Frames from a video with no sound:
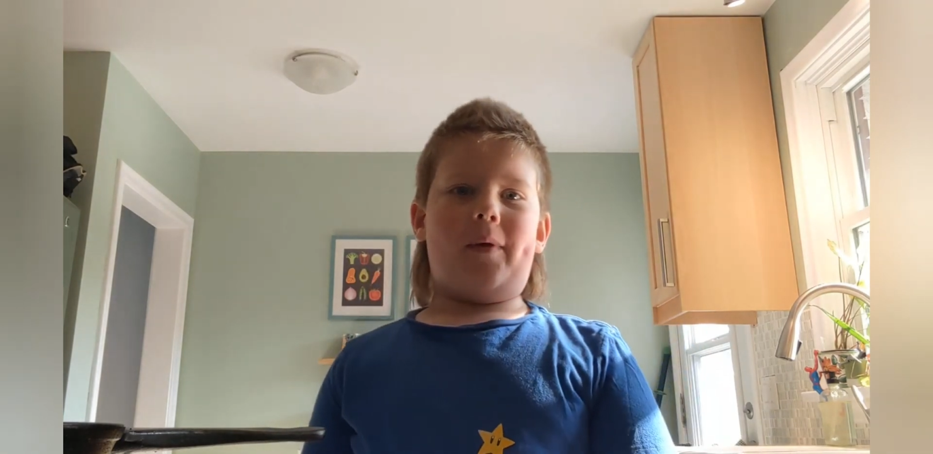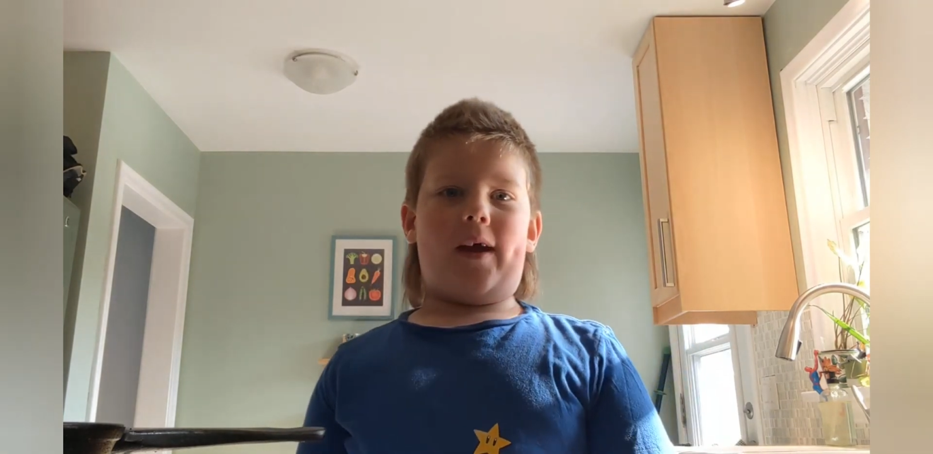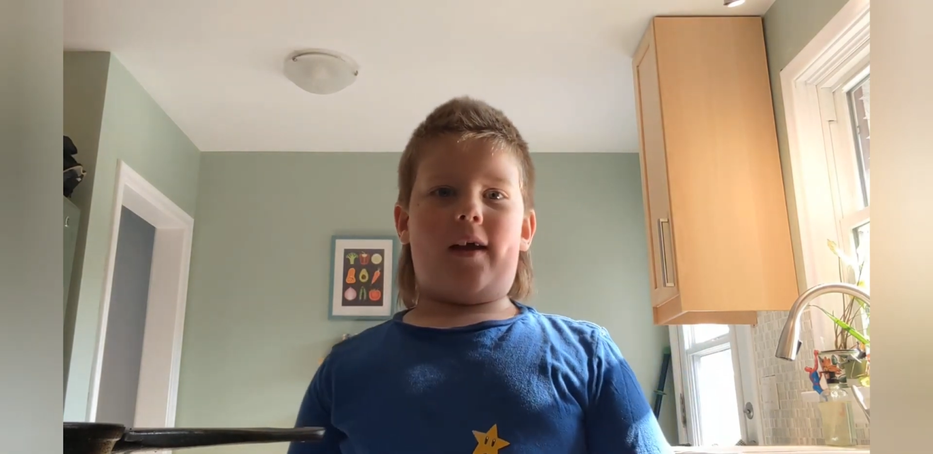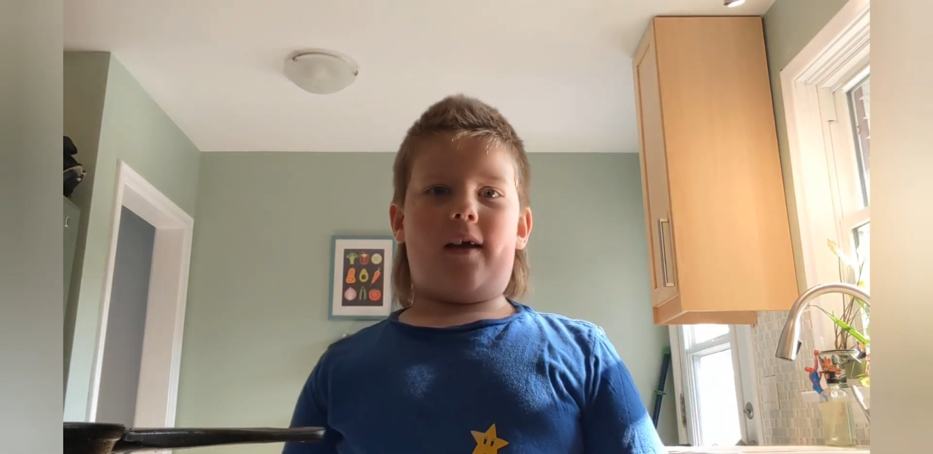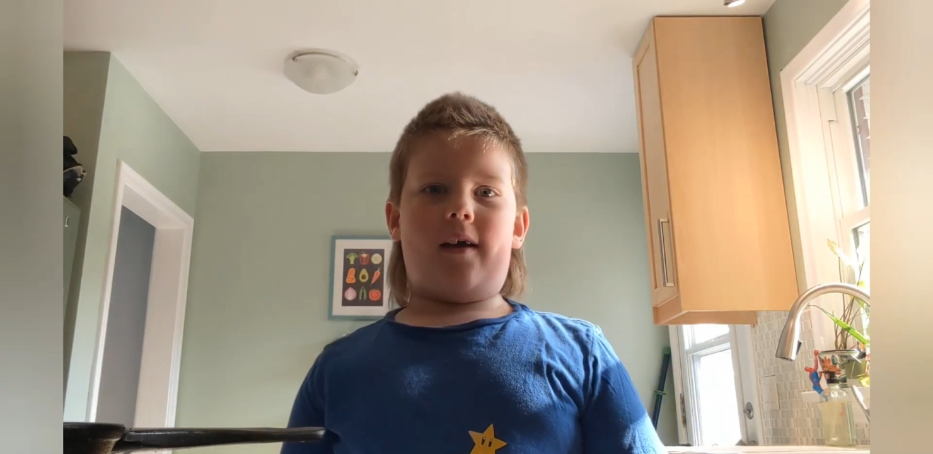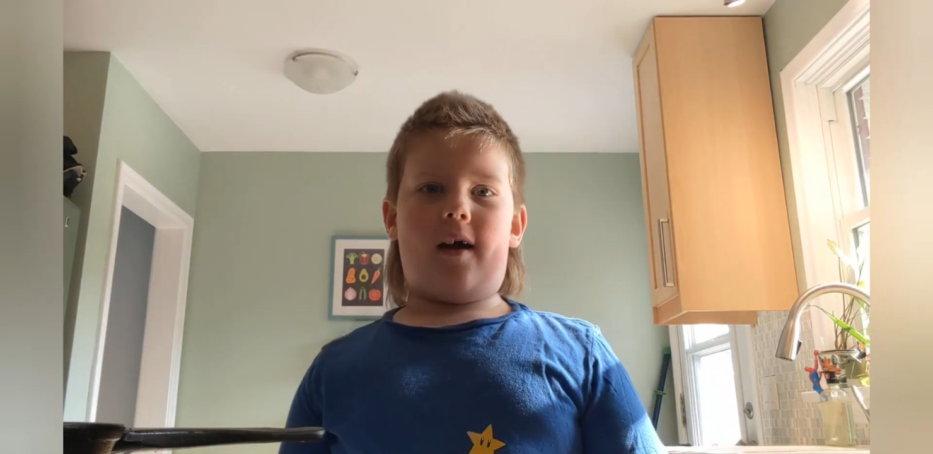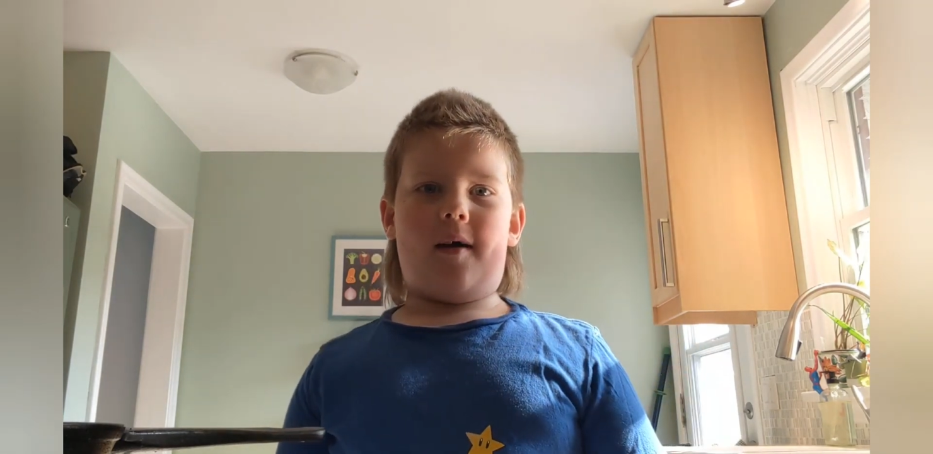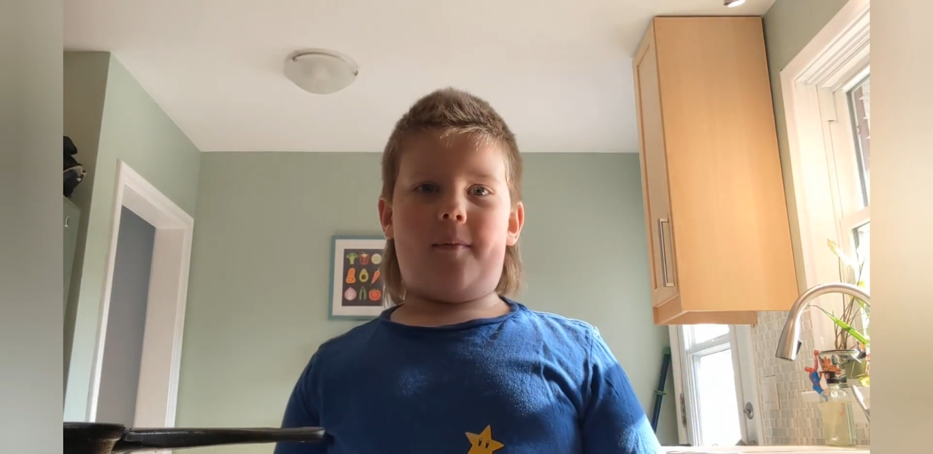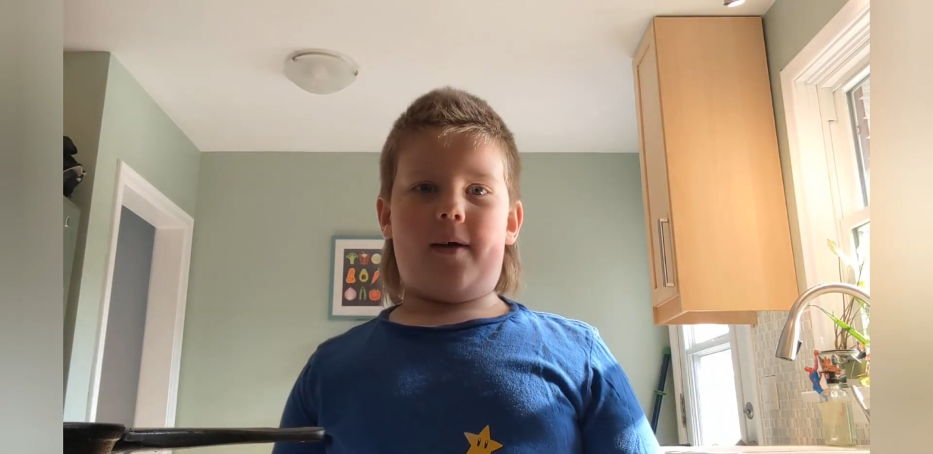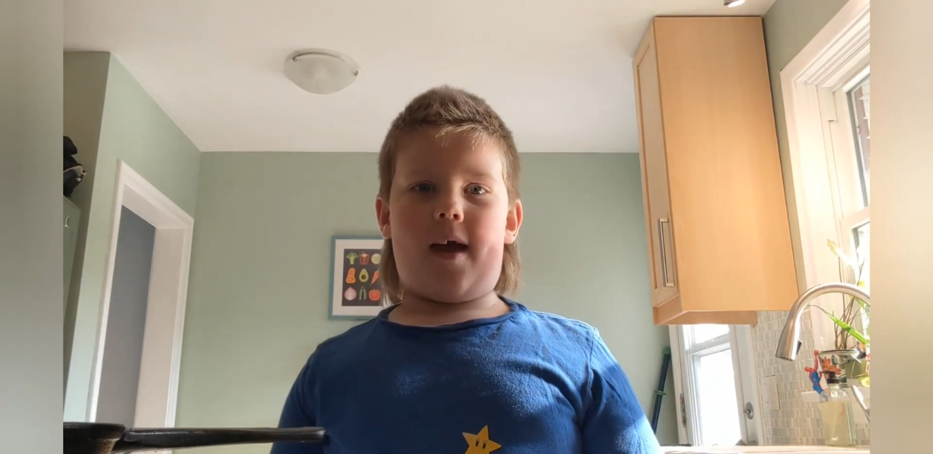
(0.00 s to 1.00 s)
make
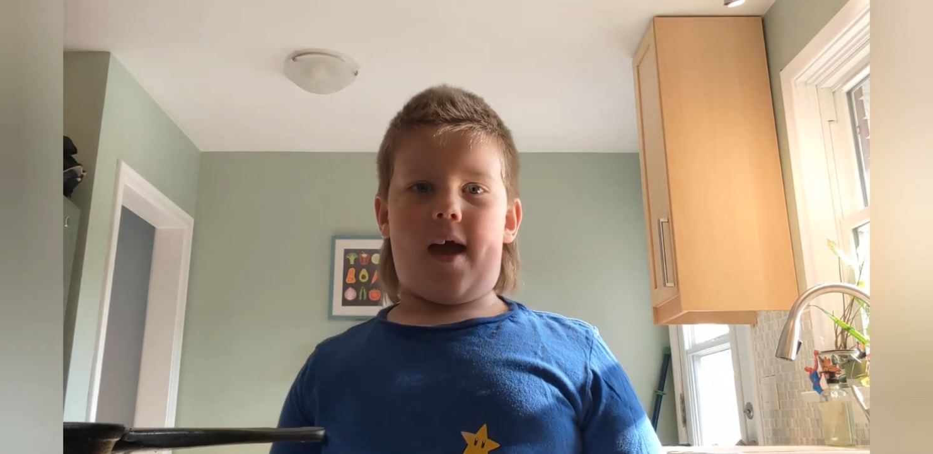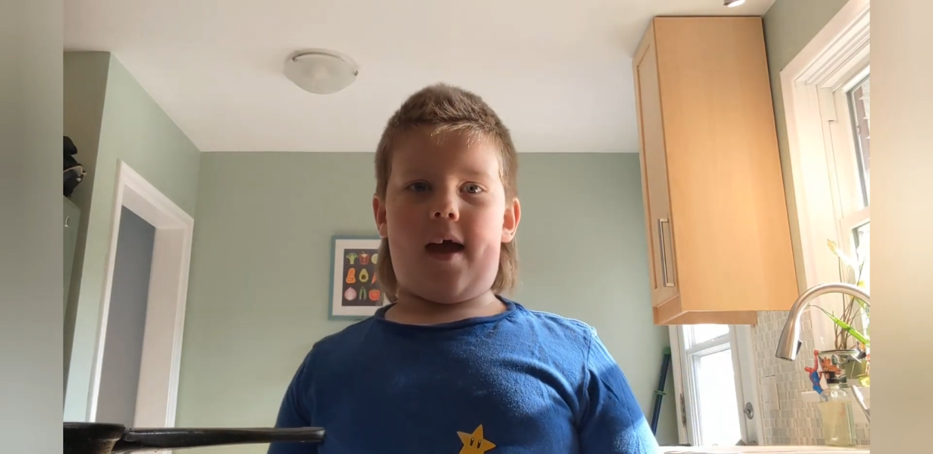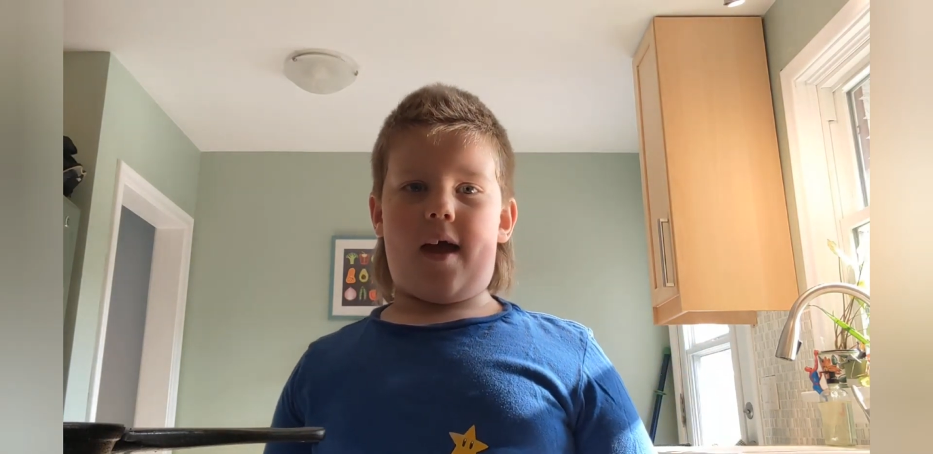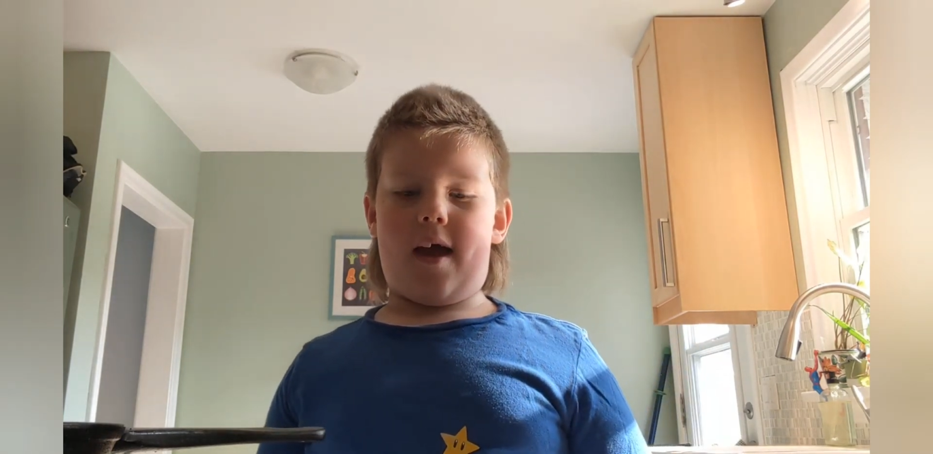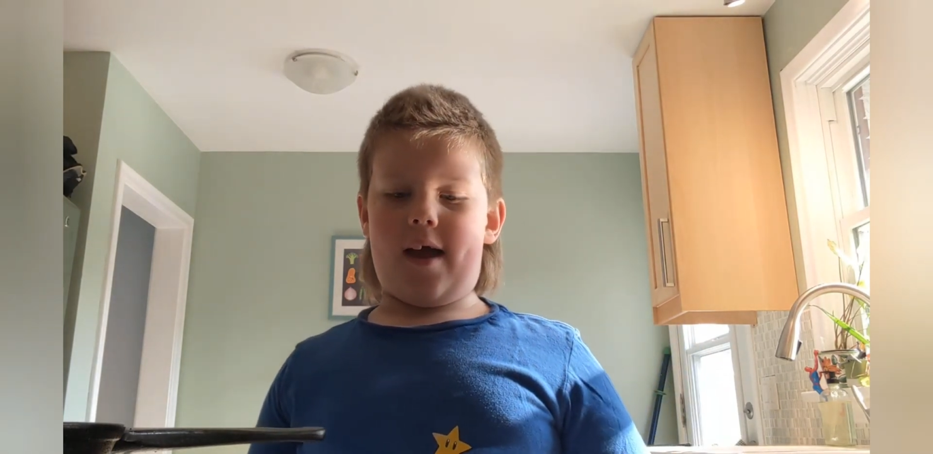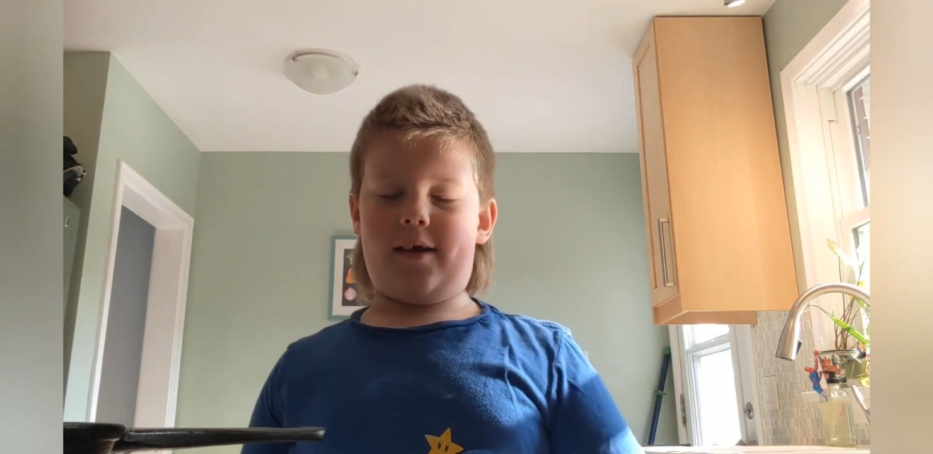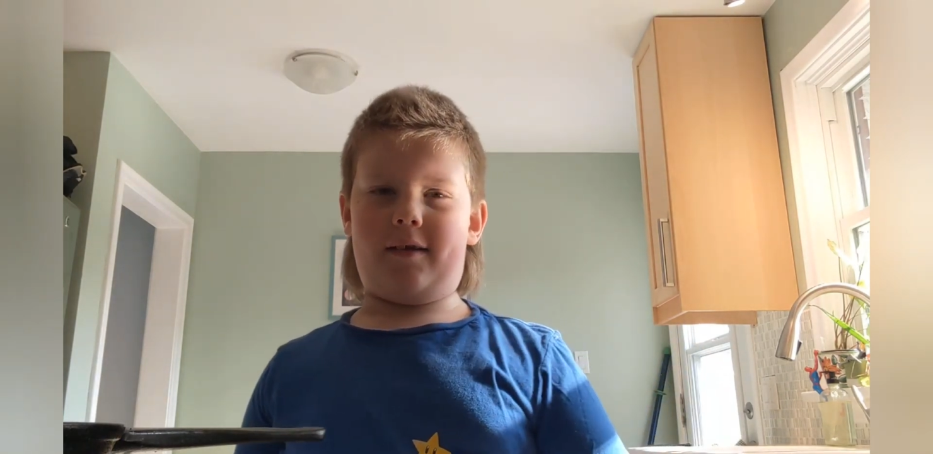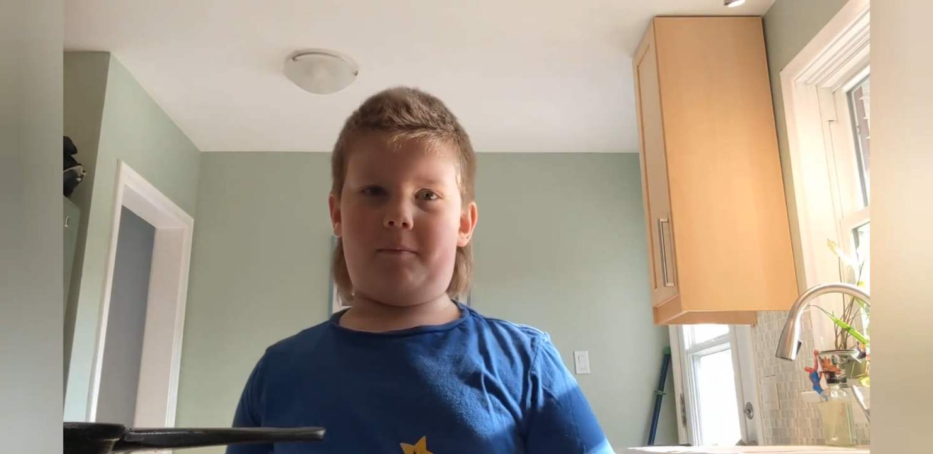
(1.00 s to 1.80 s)
eggs